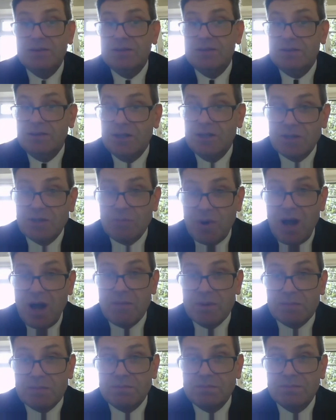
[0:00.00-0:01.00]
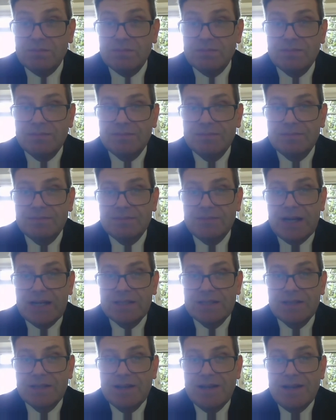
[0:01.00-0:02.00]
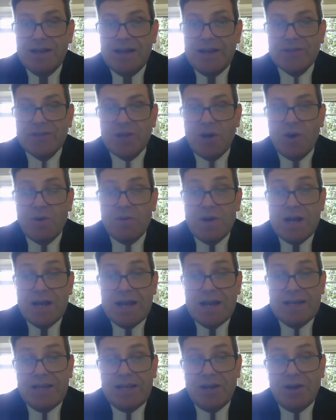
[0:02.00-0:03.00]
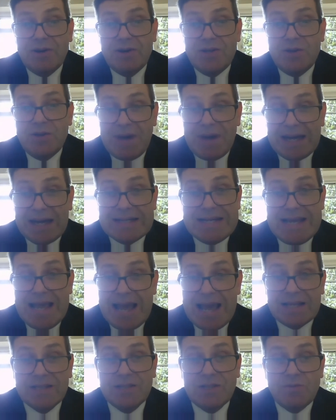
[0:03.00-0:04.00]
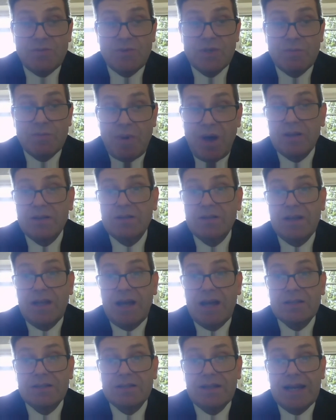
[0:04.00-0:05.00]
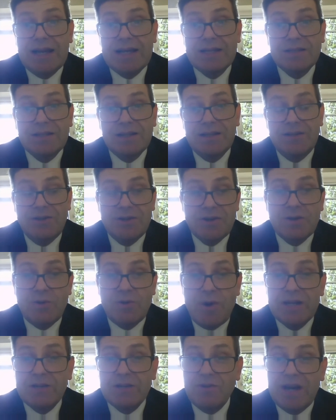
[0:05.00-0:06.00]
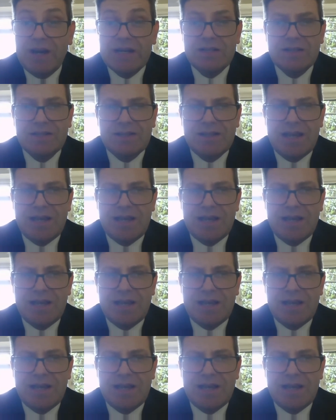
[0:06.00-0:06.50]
there's a problem, right? So, you know, humanity has to respond to that. And you're quite right to say,